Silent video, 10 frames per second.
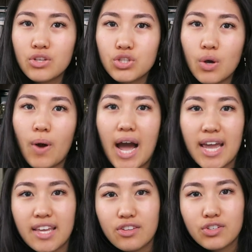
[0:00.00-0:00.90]
So
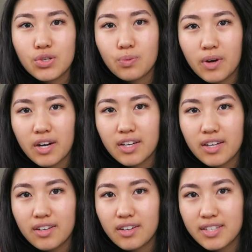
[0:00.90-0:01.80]
I either do work
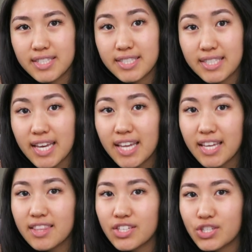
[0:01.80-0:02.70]
sitting
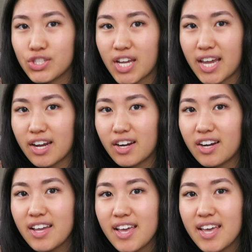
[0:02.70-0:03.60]
in this chair,